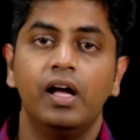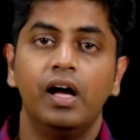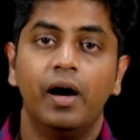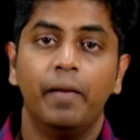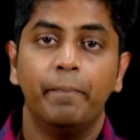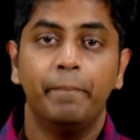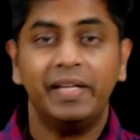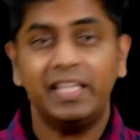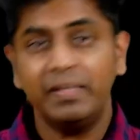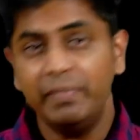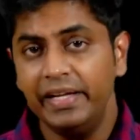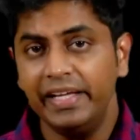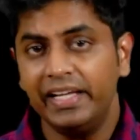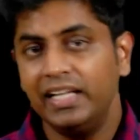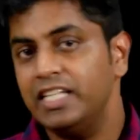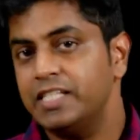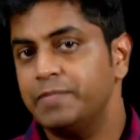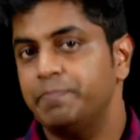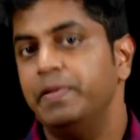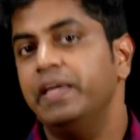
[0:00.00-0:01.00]
Mathematically
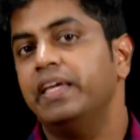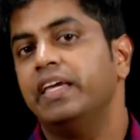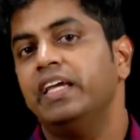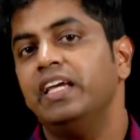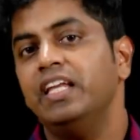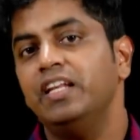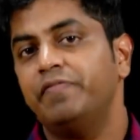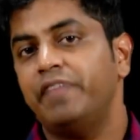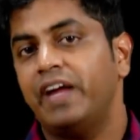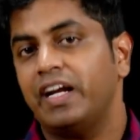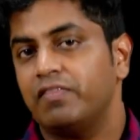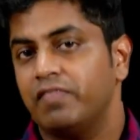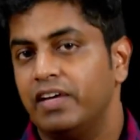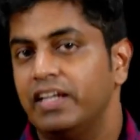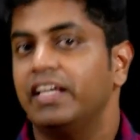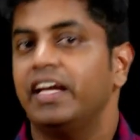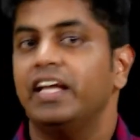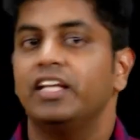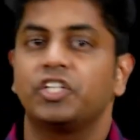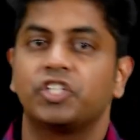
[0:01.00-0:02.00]
speaking, in fact, one
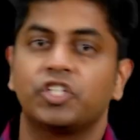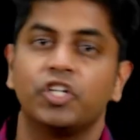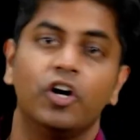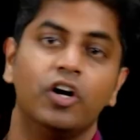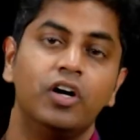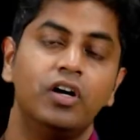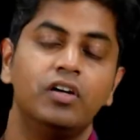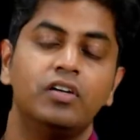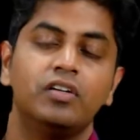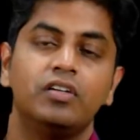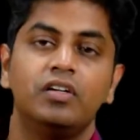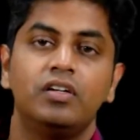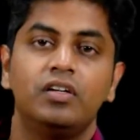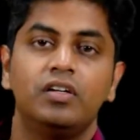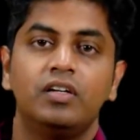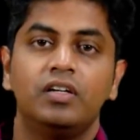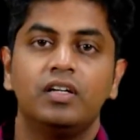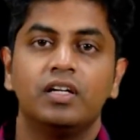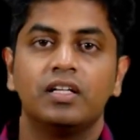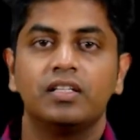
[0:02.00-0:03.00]
can show
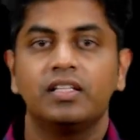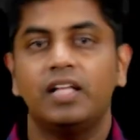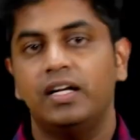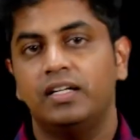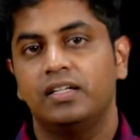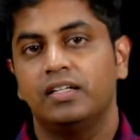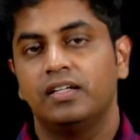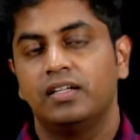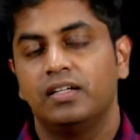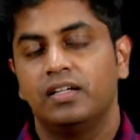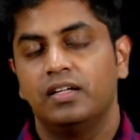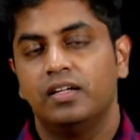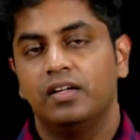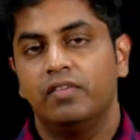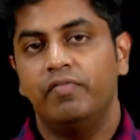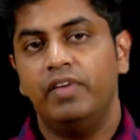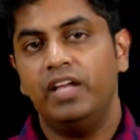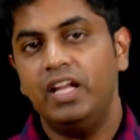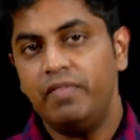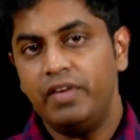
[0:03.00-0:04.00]
that
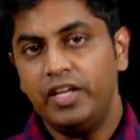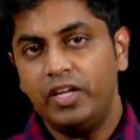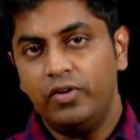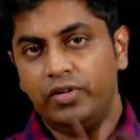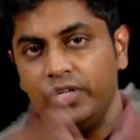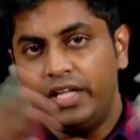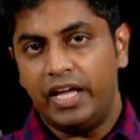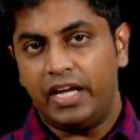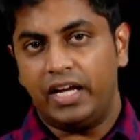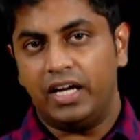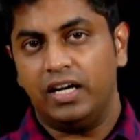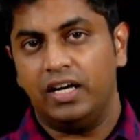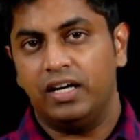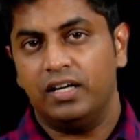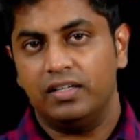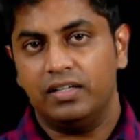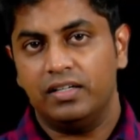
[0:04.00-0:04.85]
whenever you take a